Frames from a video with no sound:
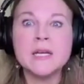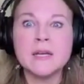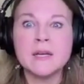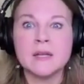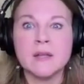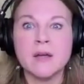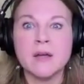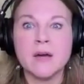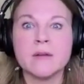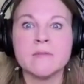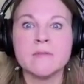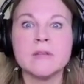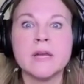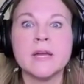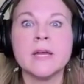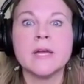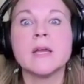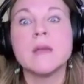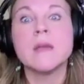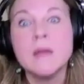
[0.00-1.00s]
a lot of
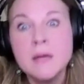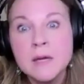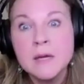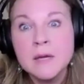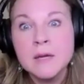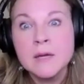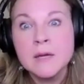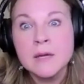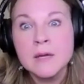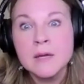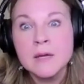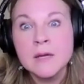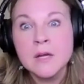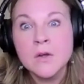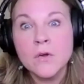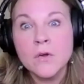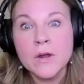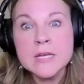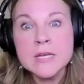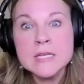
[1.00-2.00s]
like
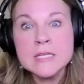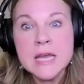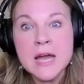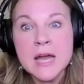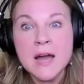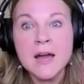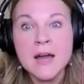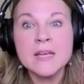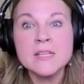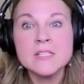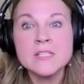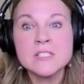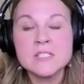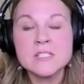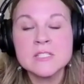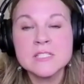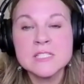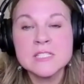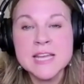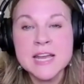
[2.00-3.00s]
crazy eyes
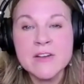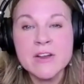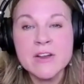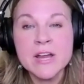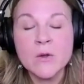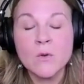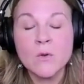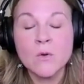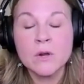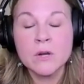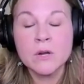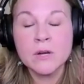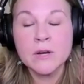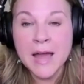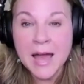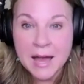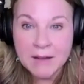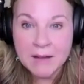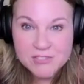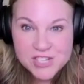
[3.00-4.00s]
just staring or
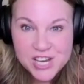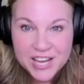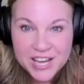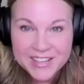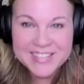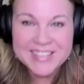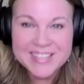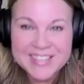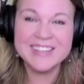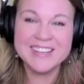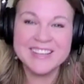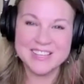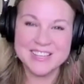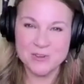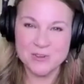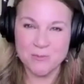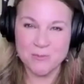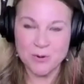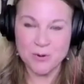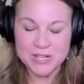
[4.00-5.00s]
half shut because
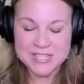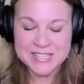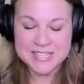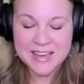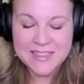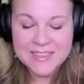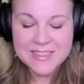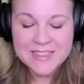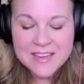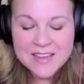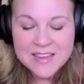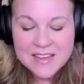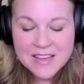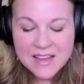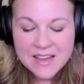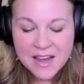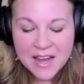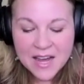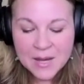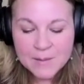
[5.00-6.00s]
you're bored to death.
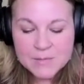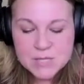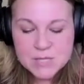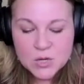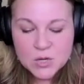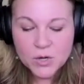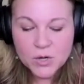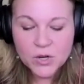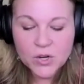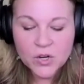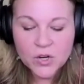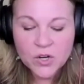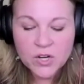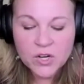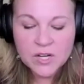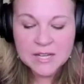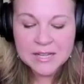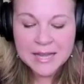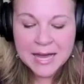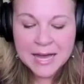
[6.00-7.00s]
So her
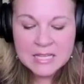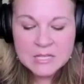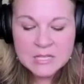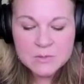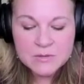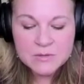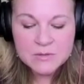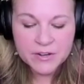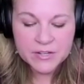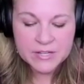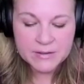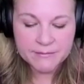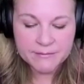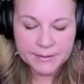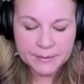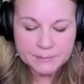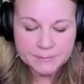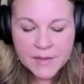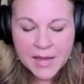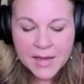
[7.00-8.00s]
class was very
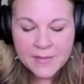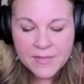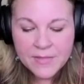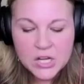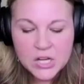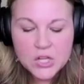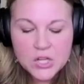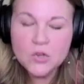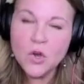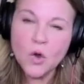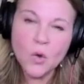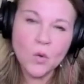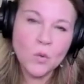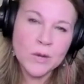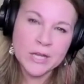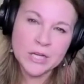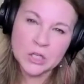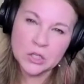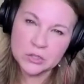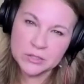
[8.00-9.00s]
different. And then you go
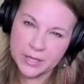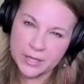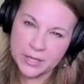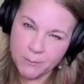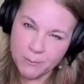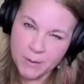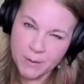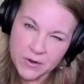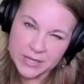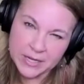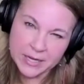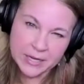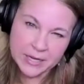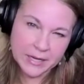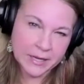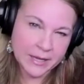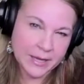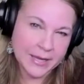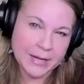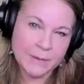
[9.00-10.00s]
and look at her
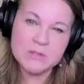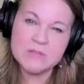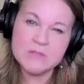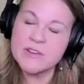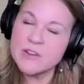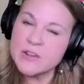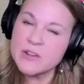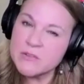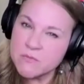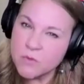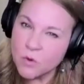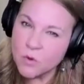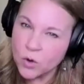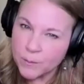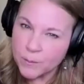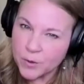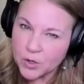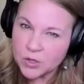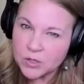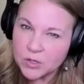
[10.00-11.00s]
marketing and it was very
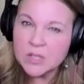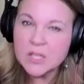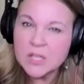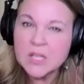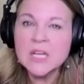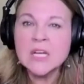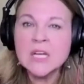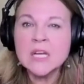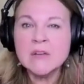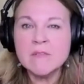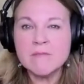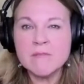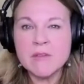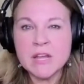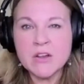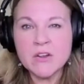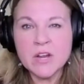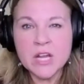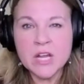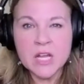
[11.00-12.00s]
formal,
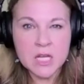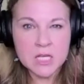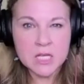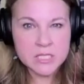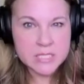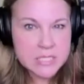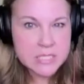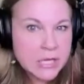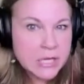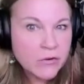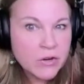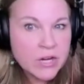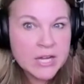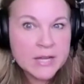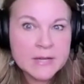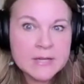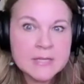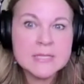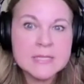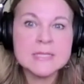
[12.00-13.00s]
very
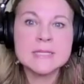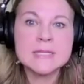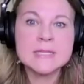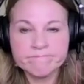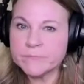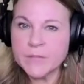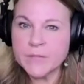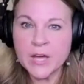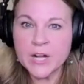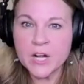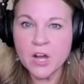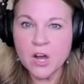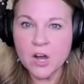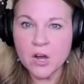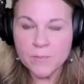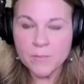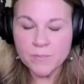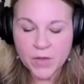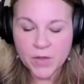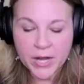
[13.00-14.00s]
serious, not at
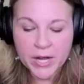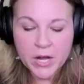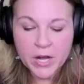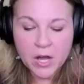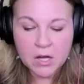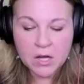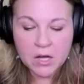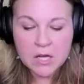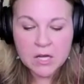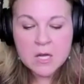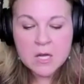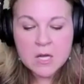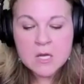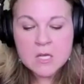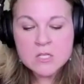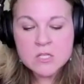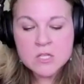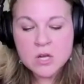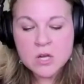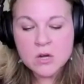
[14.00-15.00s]
all, not at all.
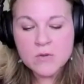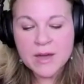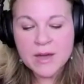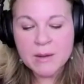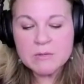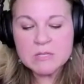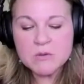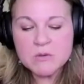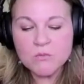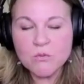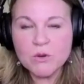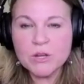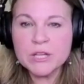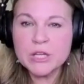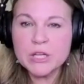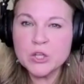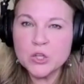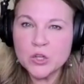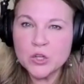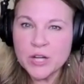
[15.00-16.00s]
So that was a really
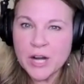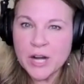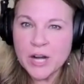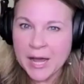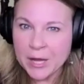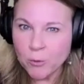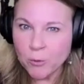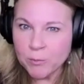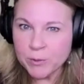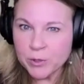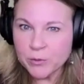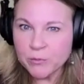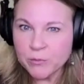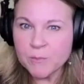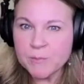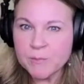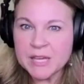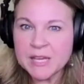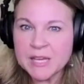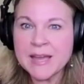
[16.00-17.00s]
good eye opener for
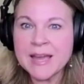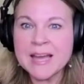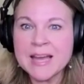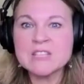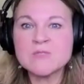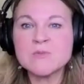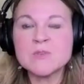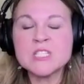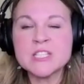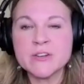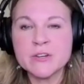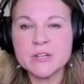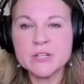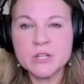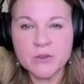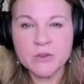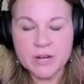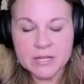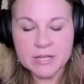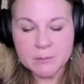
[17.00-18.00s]
me as we started to
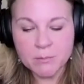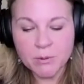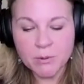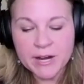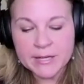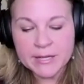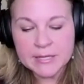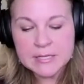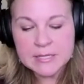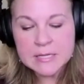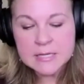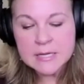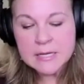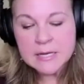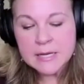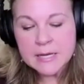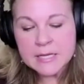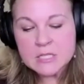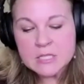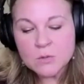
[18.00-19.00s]
create the brand.
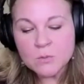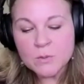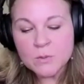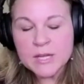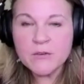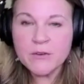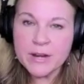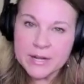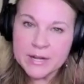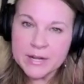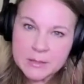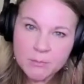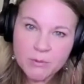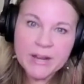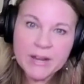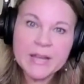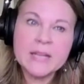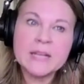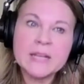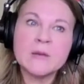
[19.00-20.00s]
And so we created the
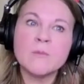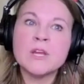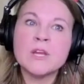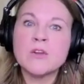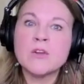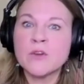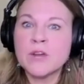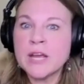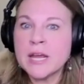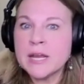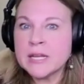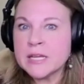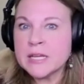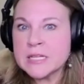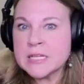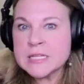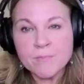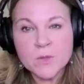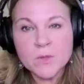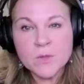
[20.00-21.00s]
brand and we
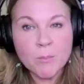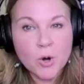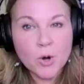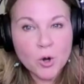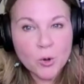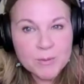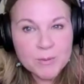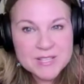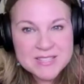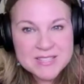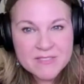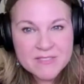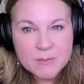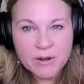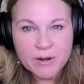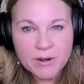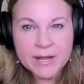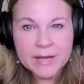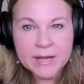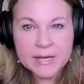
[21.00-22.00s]
created the purpose of the
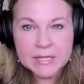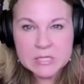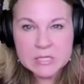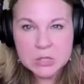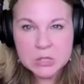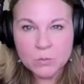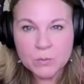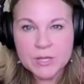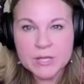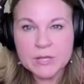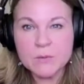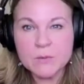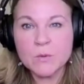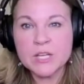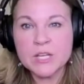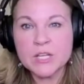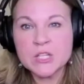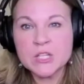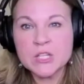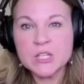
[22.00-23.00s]
brand. So we
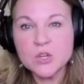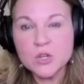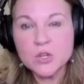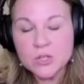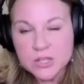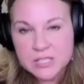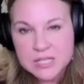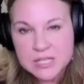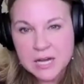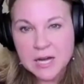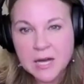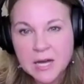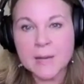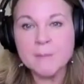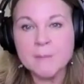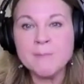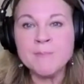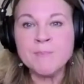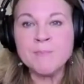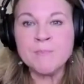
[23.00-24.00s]
took the
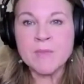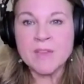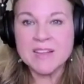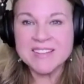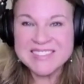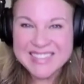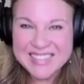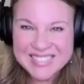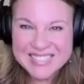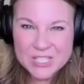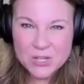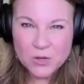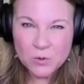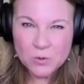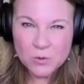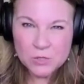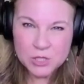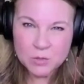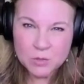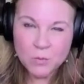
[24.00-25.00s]
time to get to know who
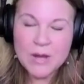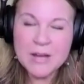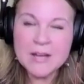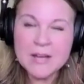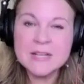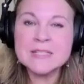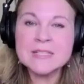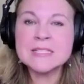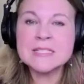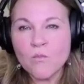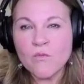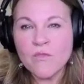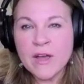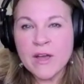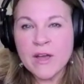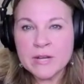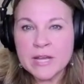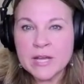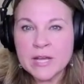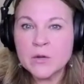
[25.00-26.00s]
she was,
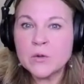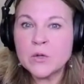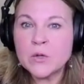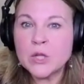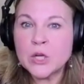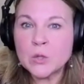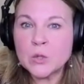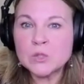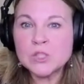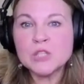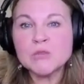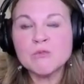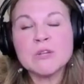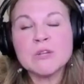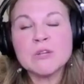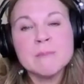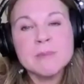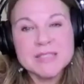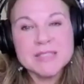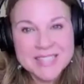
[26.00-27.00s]
found out, she really
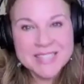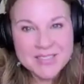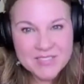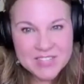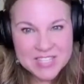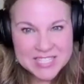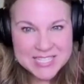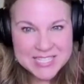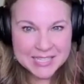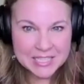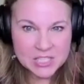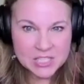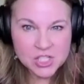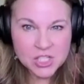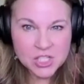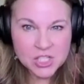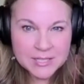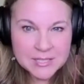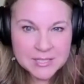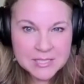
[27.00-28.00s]
believed in second
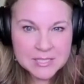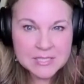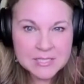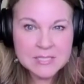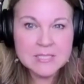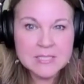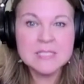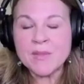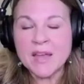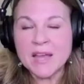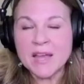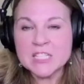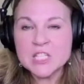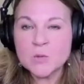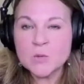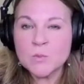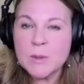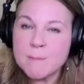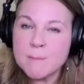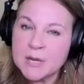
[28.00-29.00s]
chances. And so
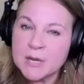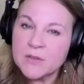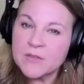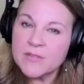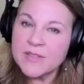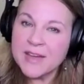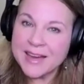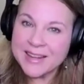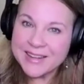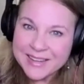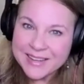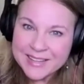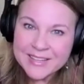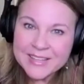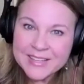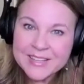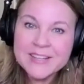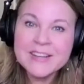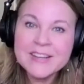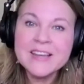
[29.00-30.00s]
we built that
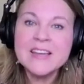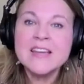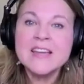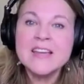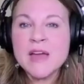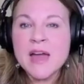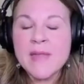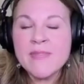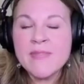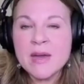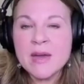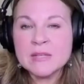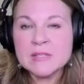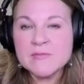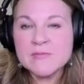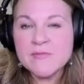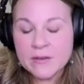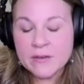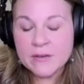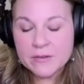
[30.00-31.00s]
in and then
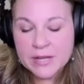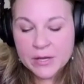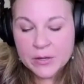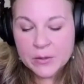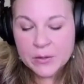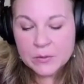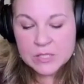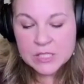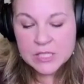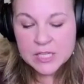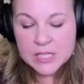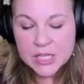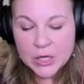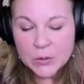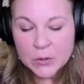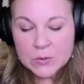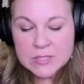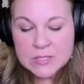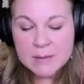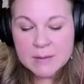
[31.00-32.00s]
found out,
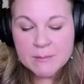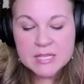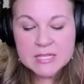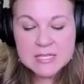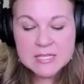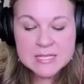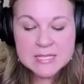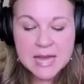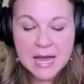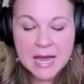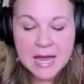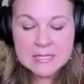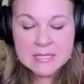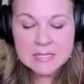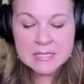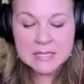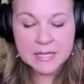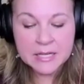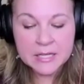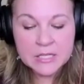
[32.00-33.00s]
some of the stats in
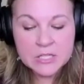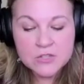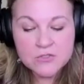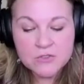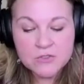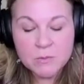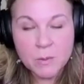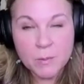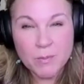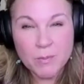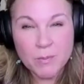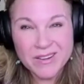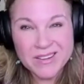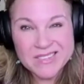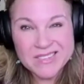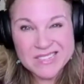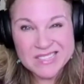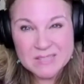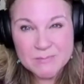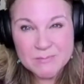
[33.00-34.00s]
the industry were pretty
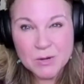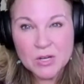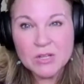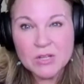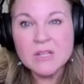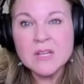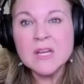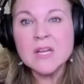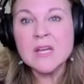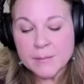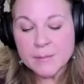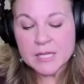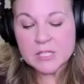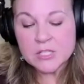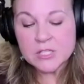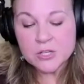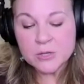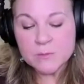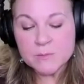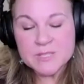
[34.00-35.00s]
dismal in
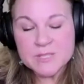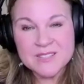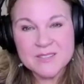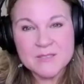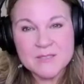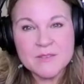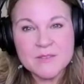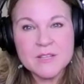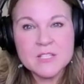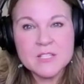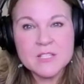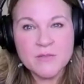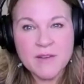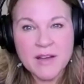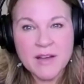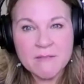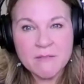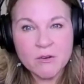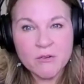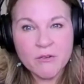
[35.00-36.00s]
terms of
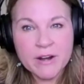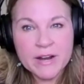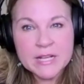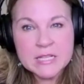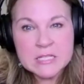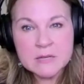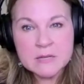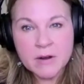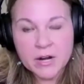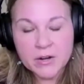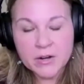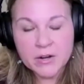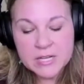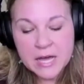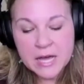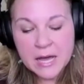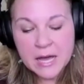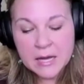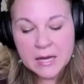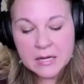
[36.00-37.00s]
survival rates of heart
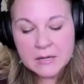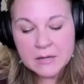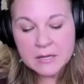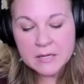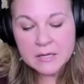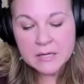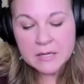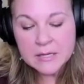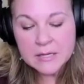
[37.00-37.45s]
attack,